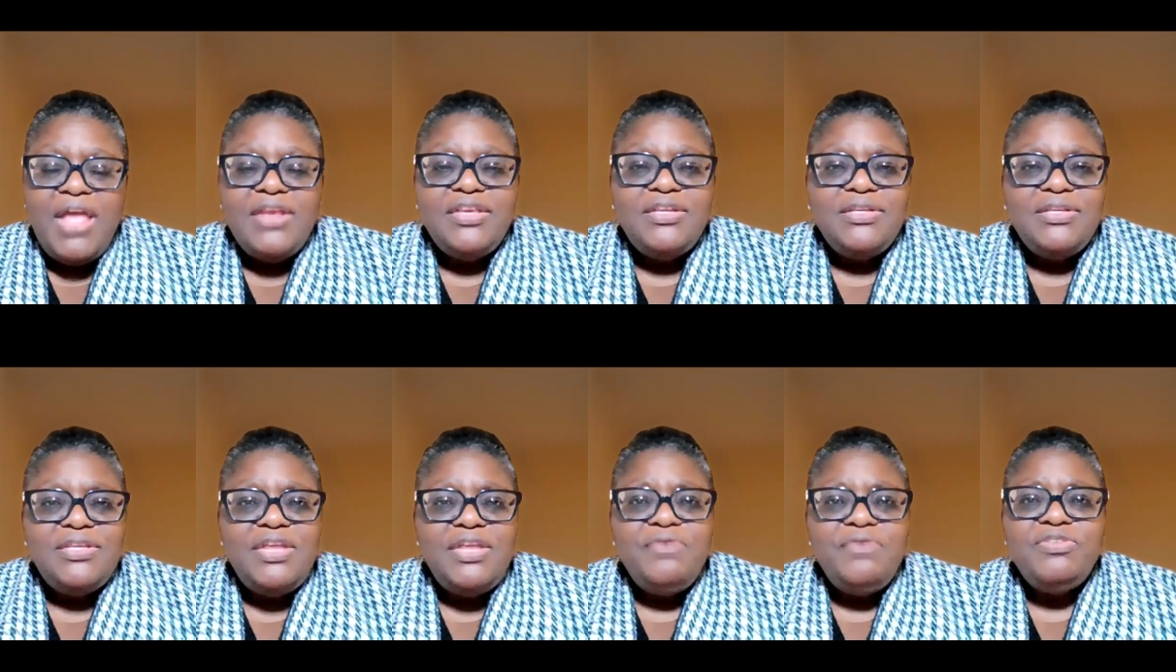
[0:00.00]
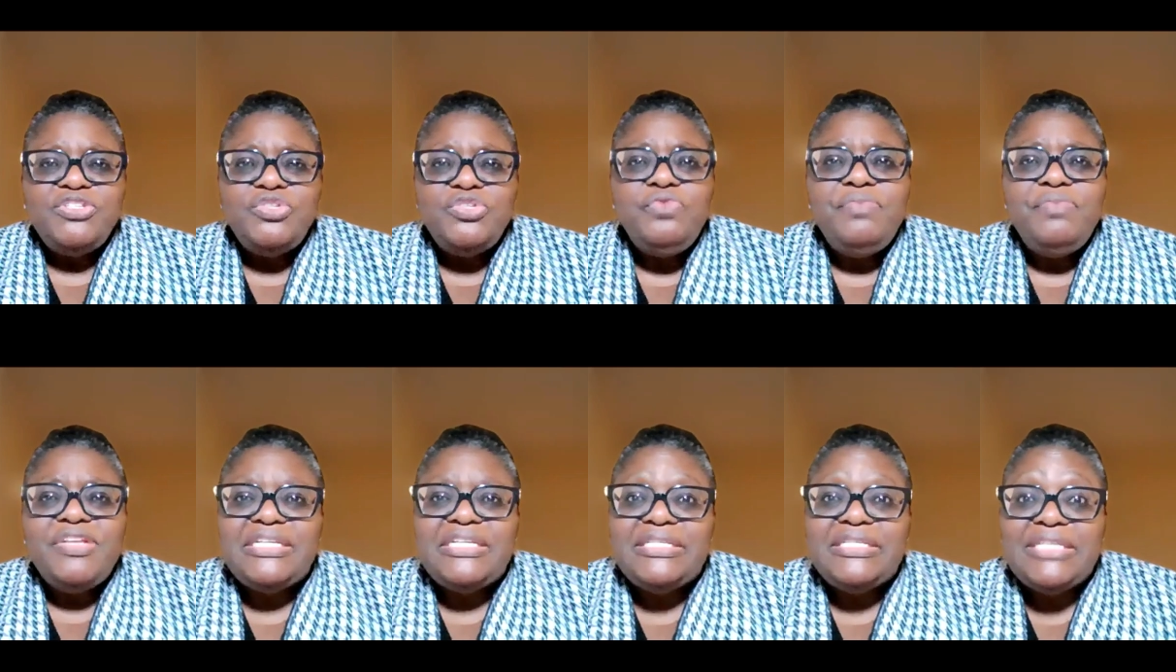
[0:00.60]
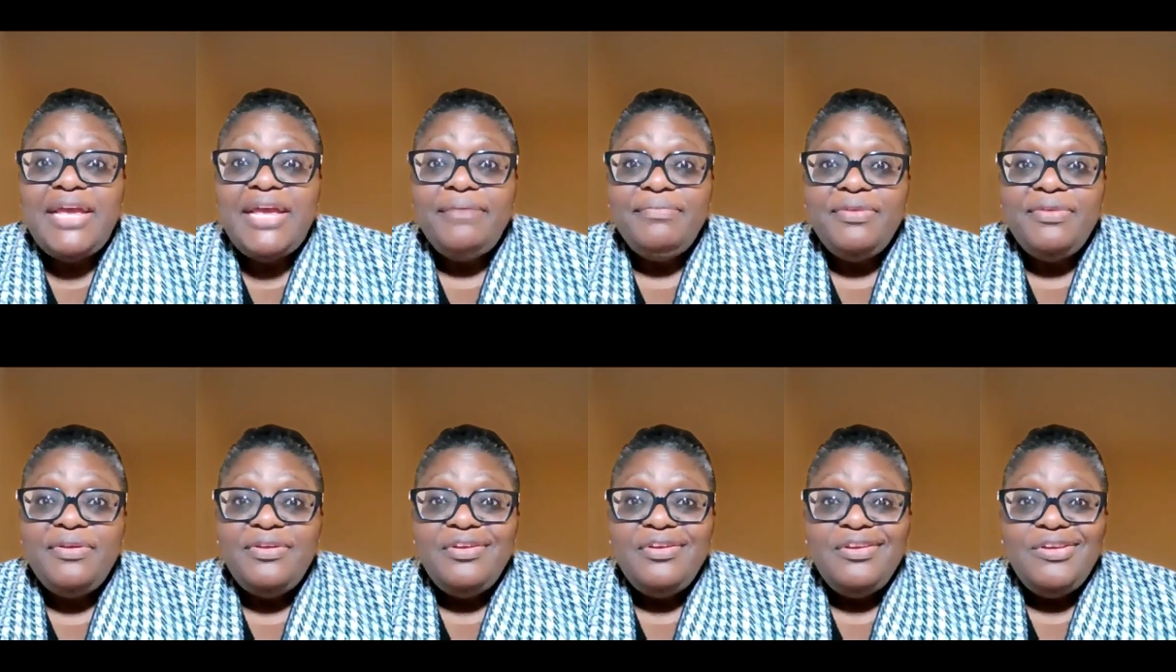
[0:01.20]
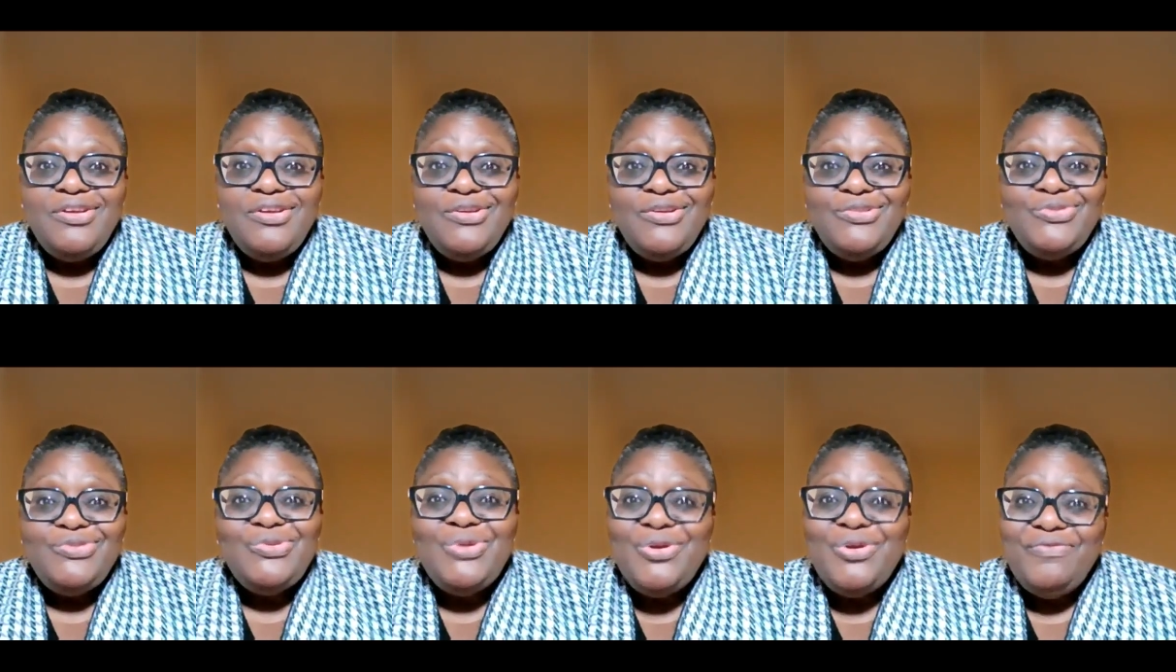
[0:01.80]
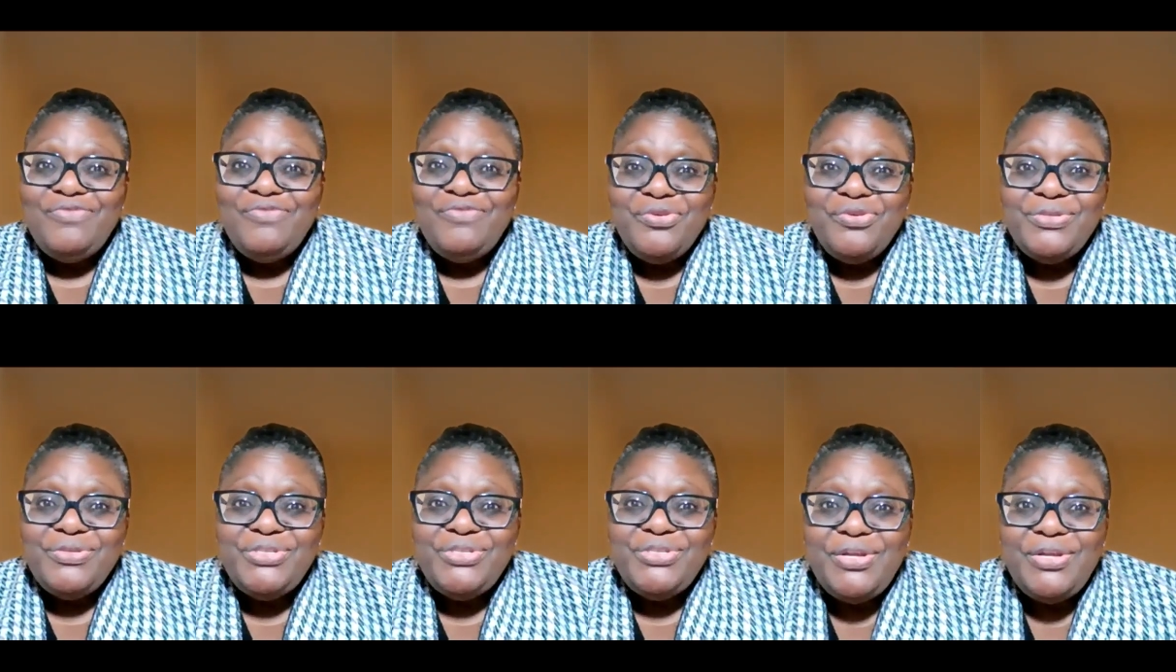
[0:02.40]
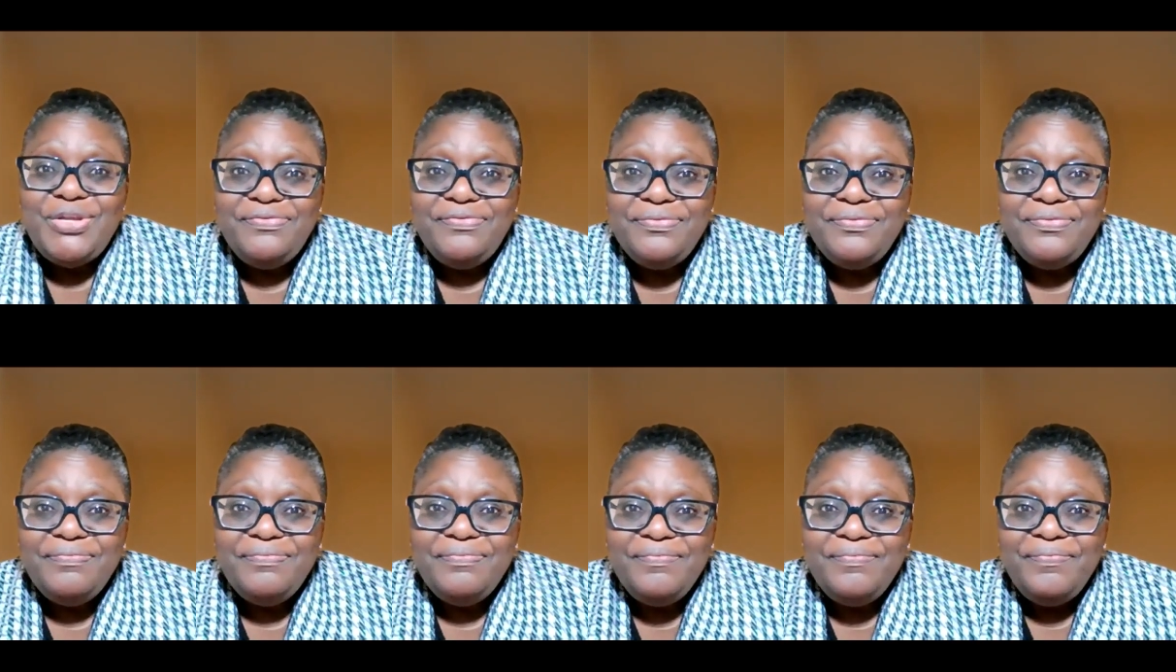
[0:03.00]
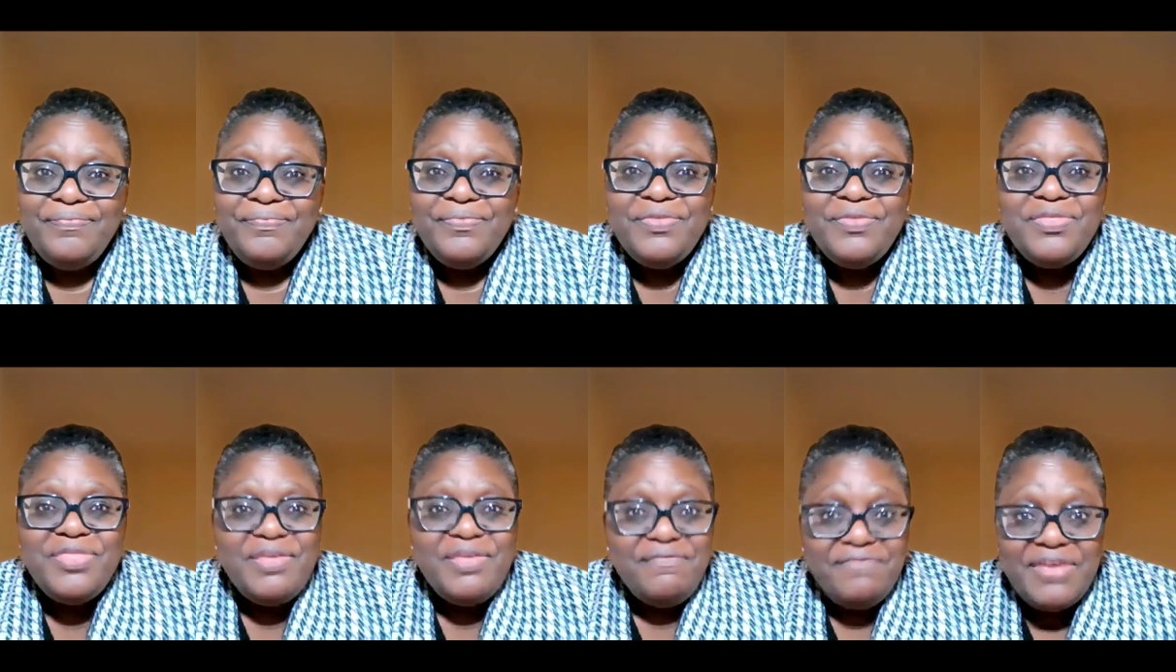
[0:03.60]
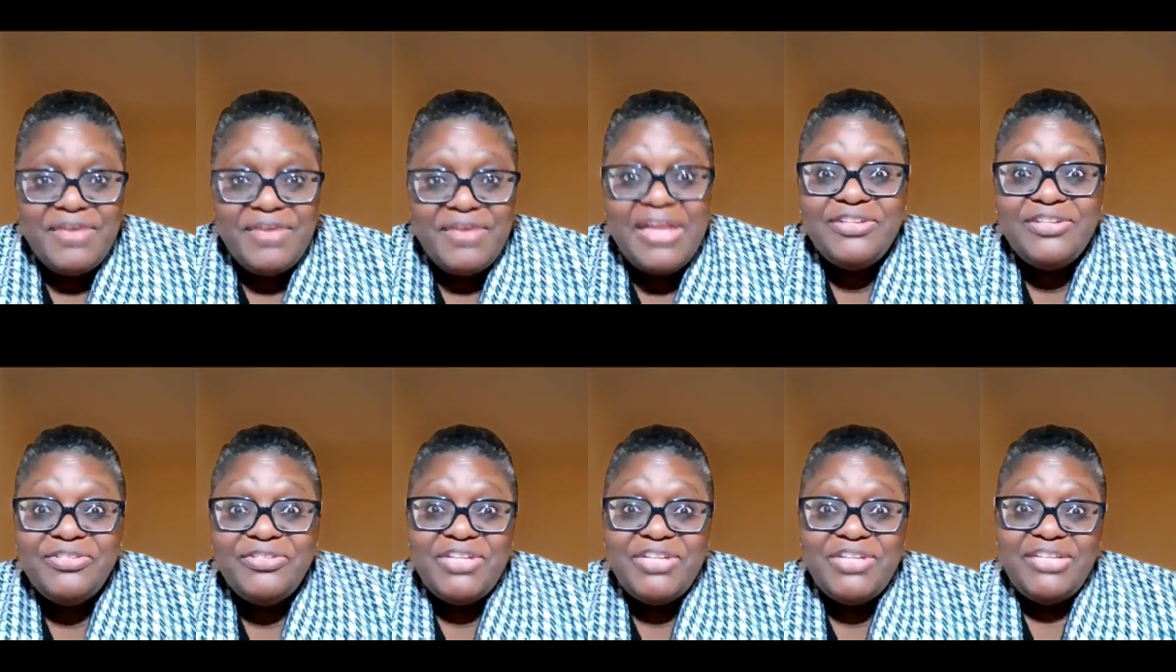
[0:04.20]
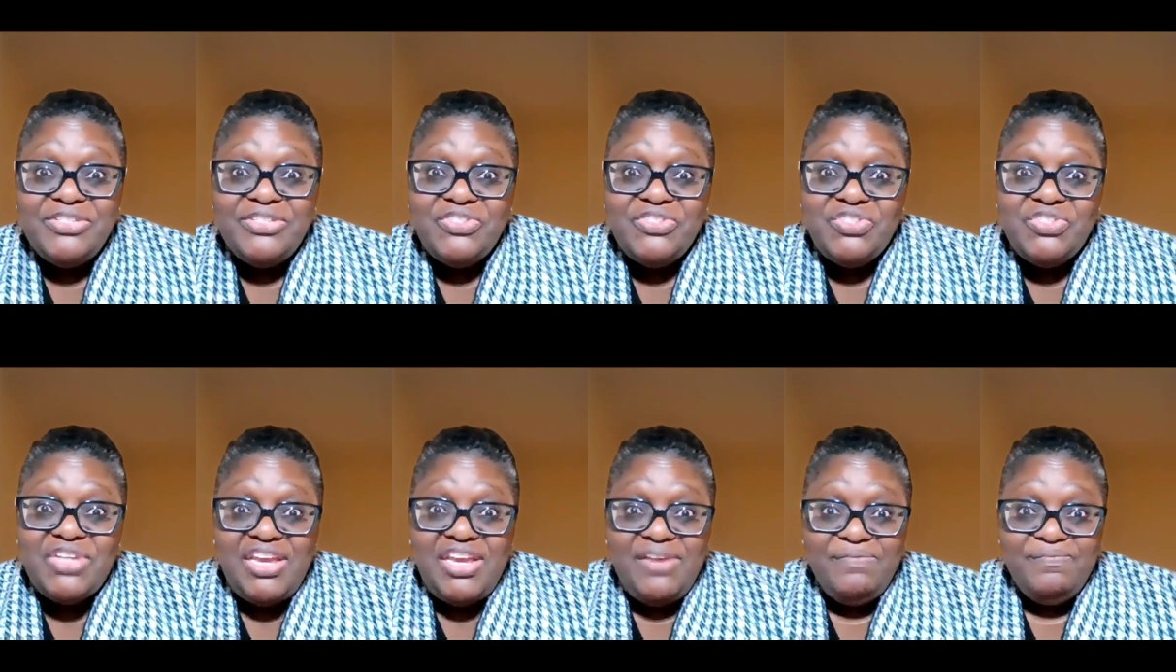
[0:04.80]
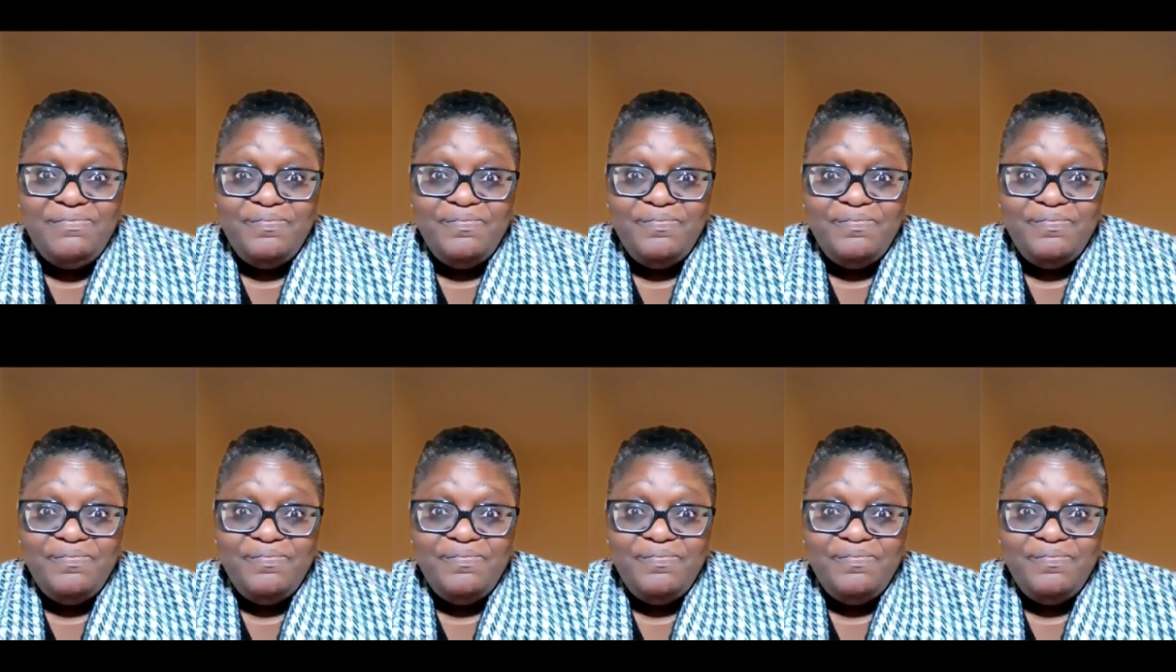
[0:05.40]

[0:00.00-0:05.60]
And there is no better time to love on yourself than Valentine's Day.